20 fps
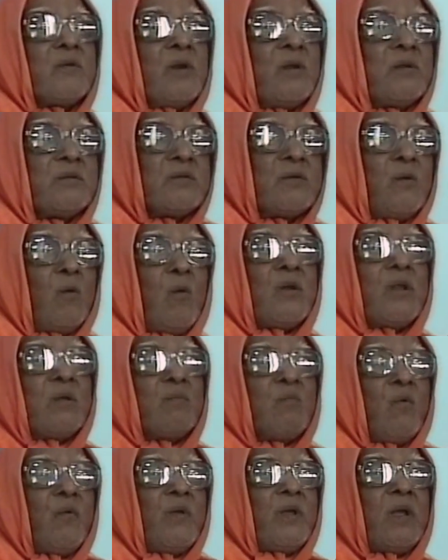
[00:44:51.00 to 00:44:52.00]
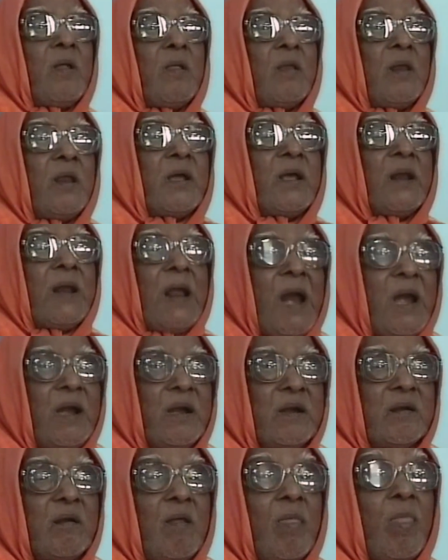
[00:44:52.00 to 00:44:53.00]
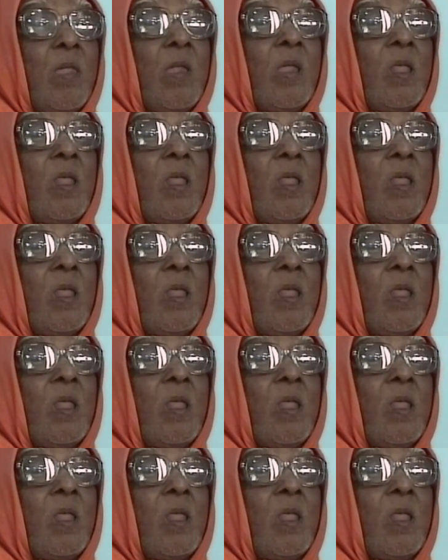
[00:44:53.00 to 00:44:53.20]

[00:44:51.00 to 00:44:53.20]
slowly moving like an ant.